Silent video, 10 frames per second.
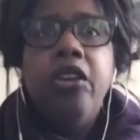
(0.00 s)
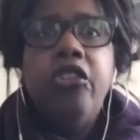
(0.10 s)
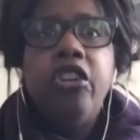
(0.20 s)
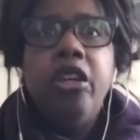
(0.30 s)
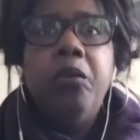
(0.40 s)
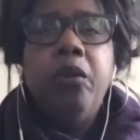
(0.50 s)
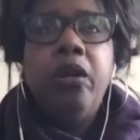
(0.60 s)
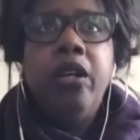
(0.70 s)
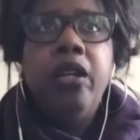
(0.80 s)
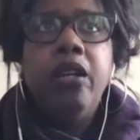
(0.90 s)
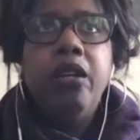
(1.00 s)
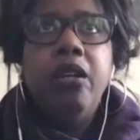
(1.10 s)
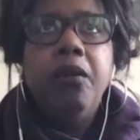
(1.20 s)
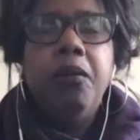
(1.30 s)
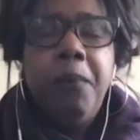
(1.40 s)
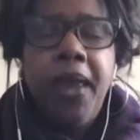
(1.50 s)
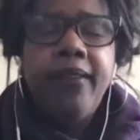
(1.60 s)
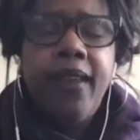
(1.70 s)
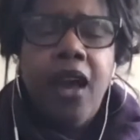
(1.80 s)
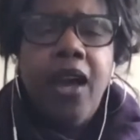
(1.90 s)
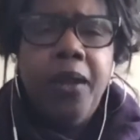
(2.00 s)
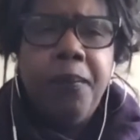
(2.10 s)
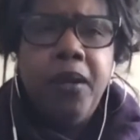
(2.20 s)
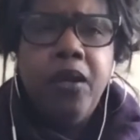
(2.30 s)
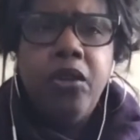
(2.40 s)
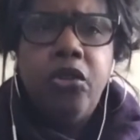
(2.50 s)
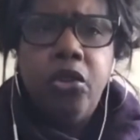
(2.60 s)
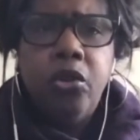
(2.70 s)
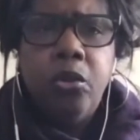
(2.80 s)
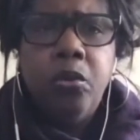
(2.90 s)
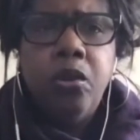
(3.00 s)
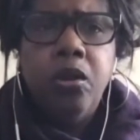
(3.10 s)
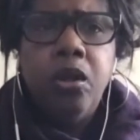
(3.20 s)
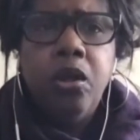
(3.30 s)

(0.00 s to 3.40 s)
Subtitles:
she would make time to